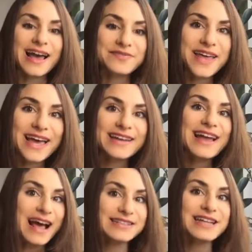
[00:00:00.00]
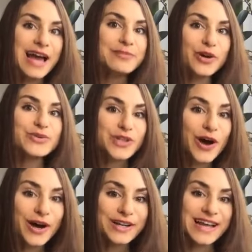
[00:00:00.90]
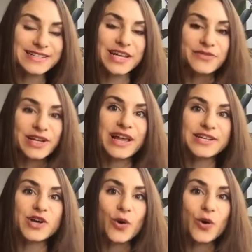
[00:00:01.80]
And then as time goes on, as they realize,